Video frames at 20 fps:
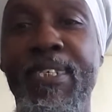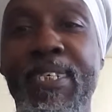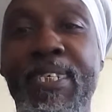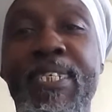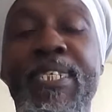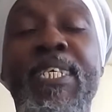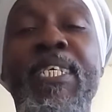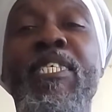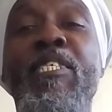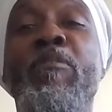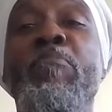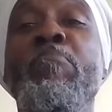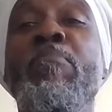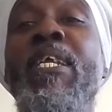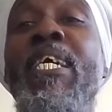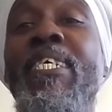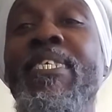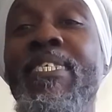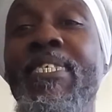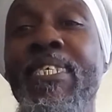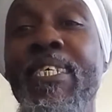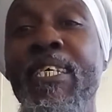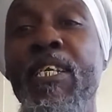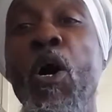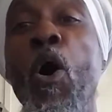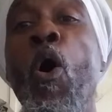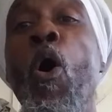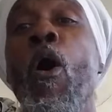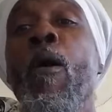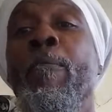this blessed
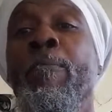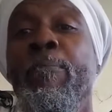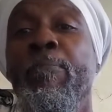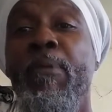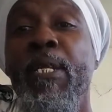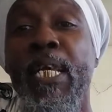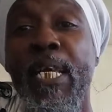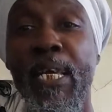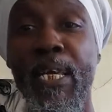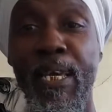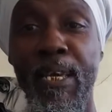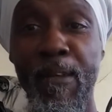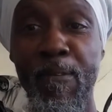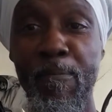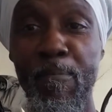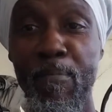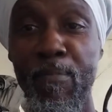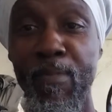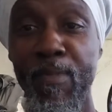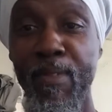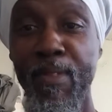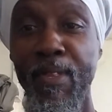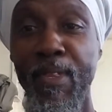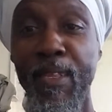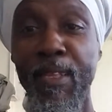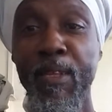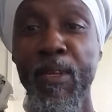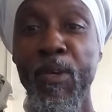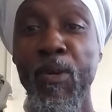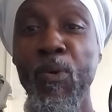hump day
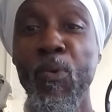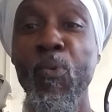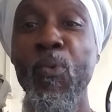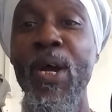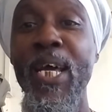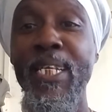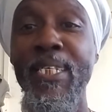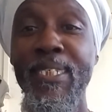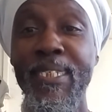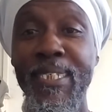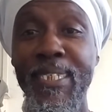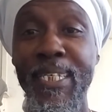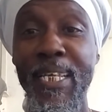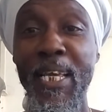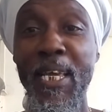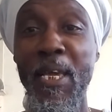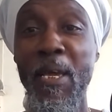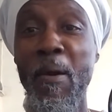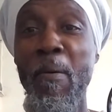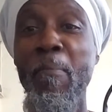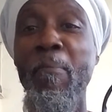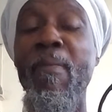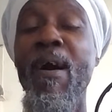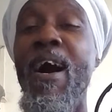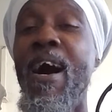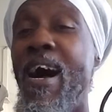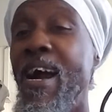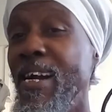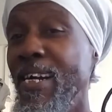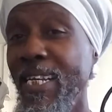Wednesday
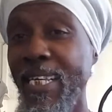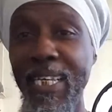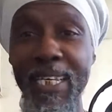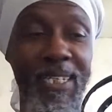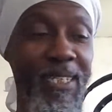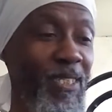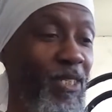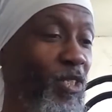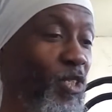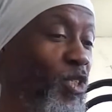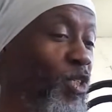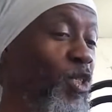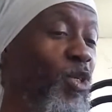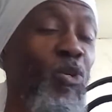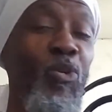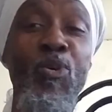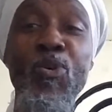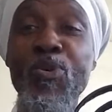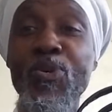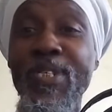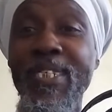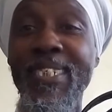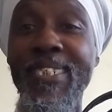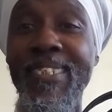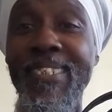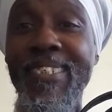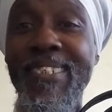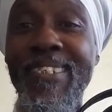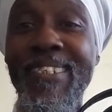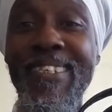morning, noon,
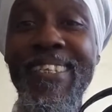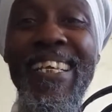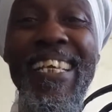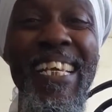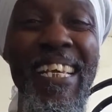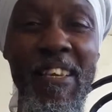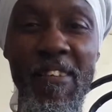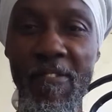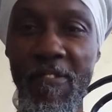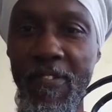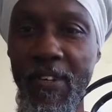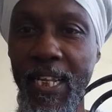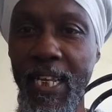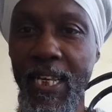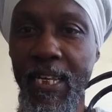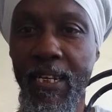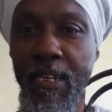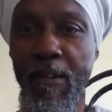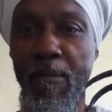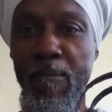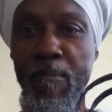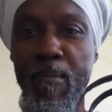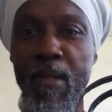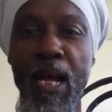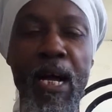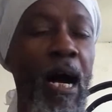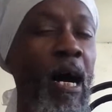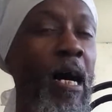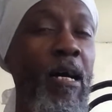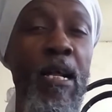evening,
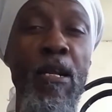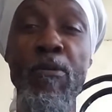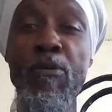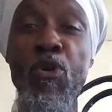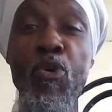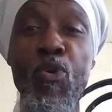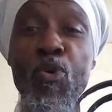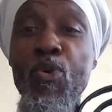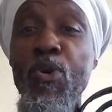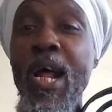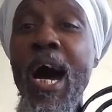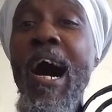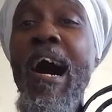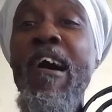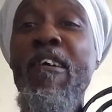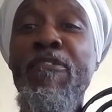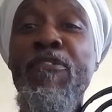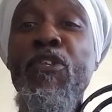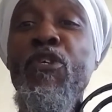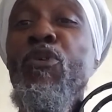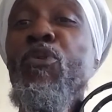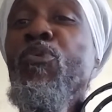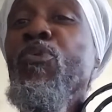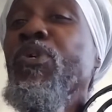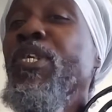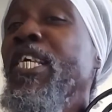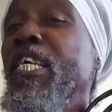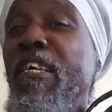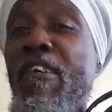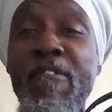uh, noon, afternoon,
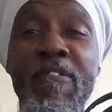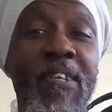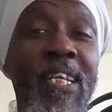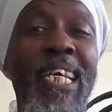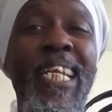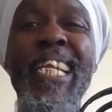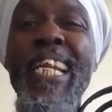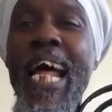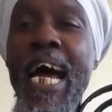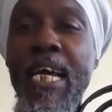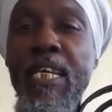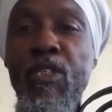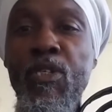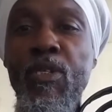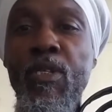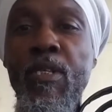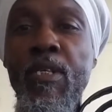evening, night.